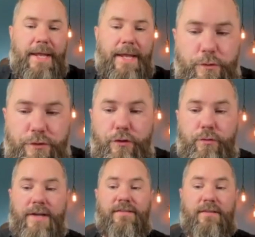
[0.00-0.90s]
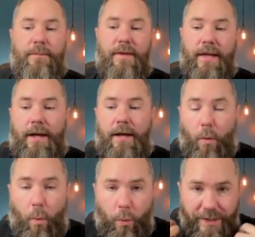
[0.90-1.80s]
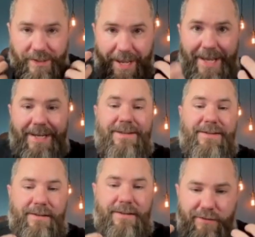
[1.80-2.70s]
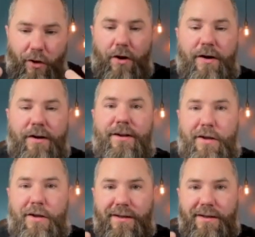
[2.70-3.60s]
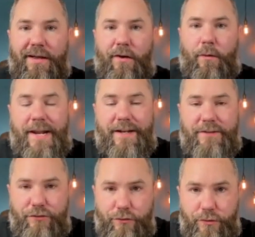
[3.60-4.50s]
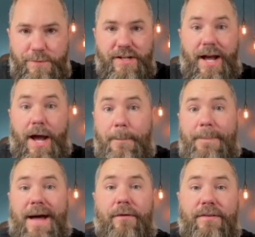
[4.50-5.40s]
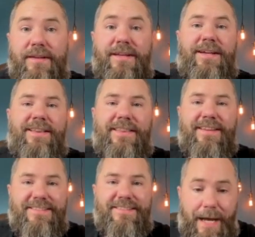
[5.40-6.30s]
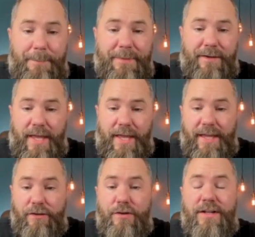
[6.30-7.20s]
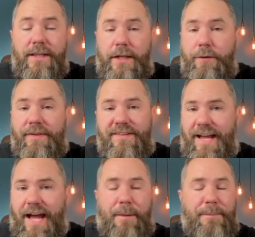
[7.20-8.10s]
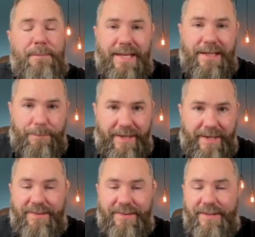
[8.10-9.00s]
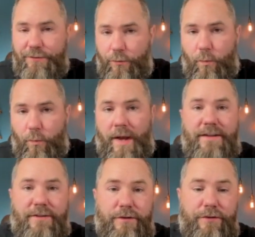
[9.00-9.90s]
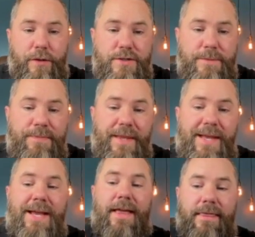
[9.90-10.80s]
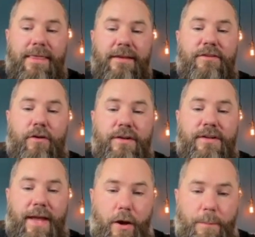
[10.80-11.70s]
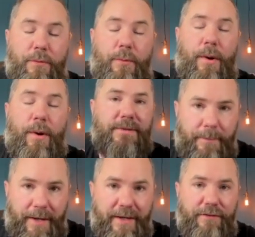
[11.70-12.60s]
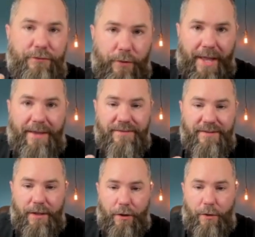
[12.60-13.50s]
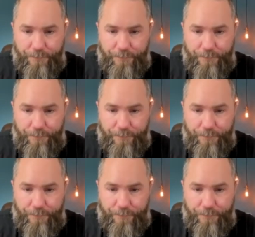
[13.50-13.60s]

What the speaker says: going to create some organic talk, organic description about this topic. And you can literally just copy and paste this right into your description. This is going to help you optimize for SEO.